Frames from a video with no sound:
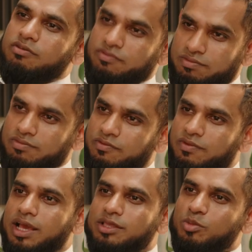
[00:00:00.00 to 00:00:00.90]
to kind of
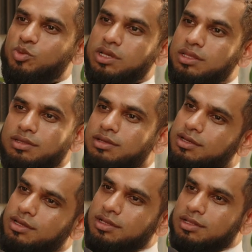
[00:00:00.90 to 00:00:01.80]
fly them with
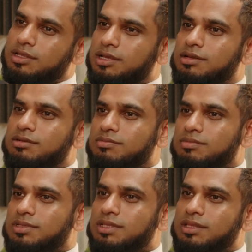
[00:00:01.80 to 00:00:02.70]
then
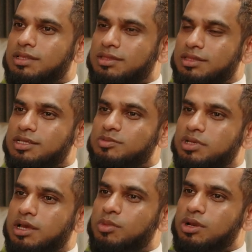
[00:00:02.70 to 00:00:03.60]
things
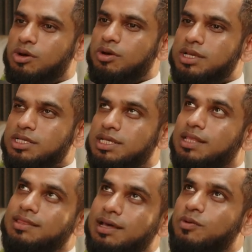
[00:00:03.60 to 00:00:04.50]
become a lot easier
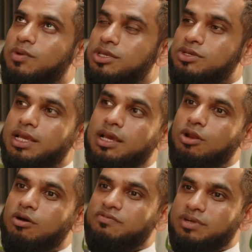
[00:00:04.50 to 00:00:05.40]
and that way you get a
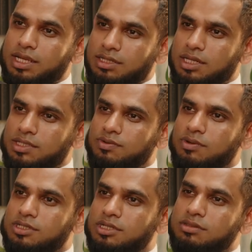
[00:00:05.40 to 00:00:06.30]
lot of data as
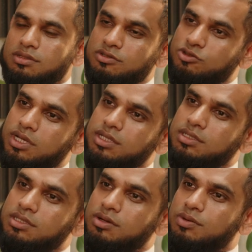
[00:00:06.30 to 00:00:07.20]
well in terms of
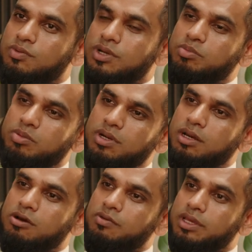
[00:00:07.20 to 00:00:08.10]
trends you know where people
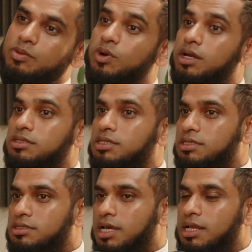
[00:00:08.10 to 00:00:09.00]
are going what
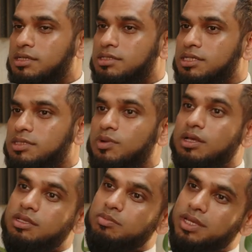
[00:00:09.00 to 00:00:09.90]
seasonalities
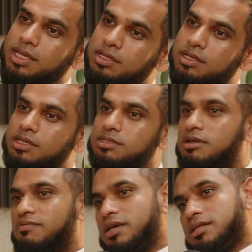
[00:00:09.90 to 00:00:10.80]
what they're paying and
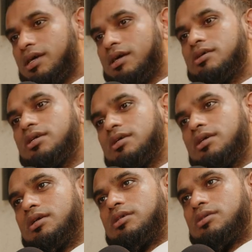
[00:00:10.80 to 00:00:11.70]
stuff like that
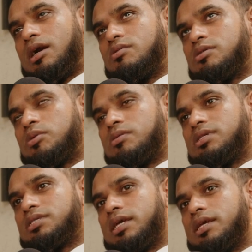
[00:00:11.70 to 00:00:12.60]
so I would
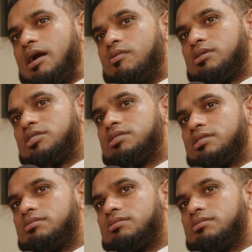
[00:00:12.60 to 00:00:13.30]
probably say I would